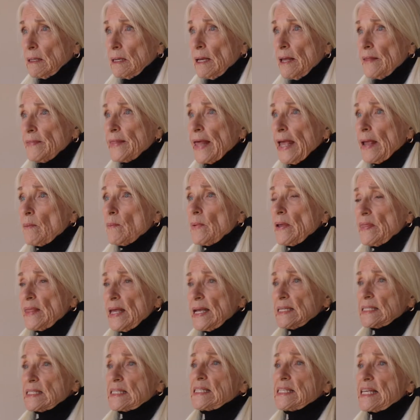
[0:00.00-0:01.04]
When they
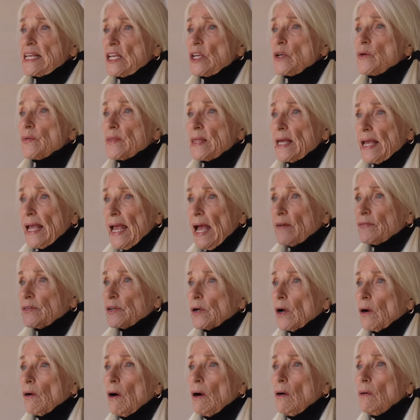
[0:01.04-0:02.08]
see you, they have to
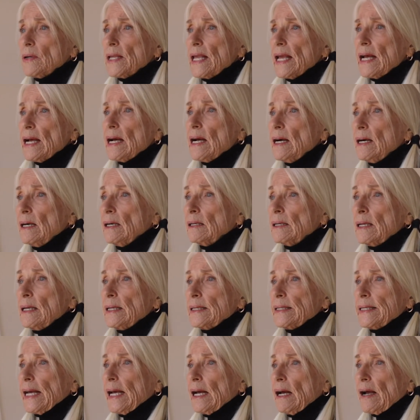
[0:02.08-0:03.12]
go, oh yeah,
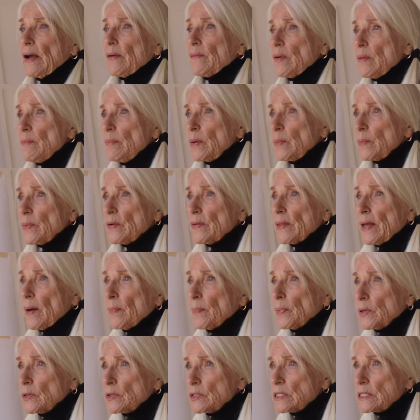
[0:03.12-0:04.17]
I remember that
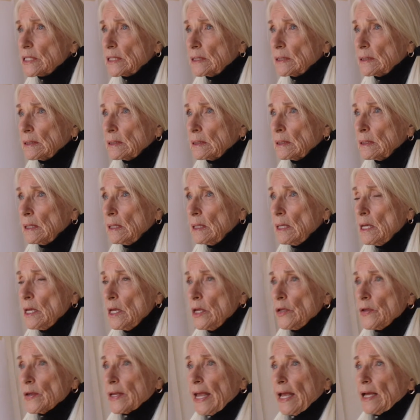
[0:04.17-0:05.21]
person.
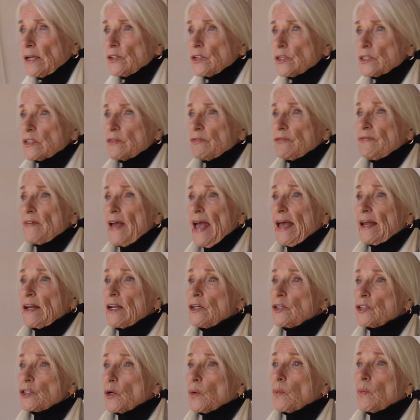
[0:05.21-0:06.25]
You can't just
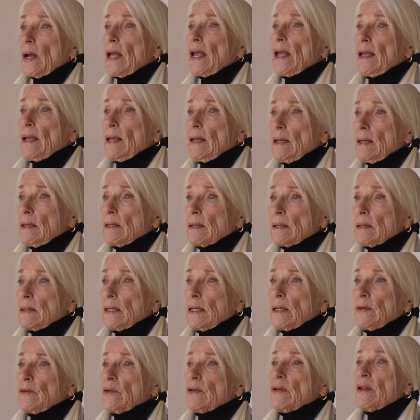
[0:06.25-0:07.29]
vanish away
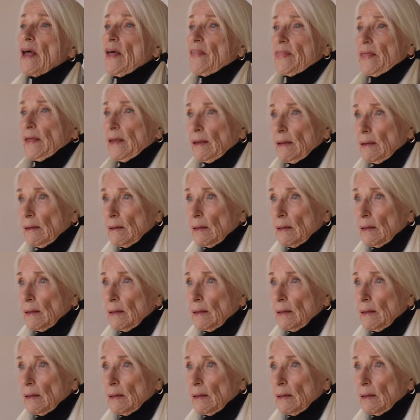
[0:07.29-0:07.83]
into nothing.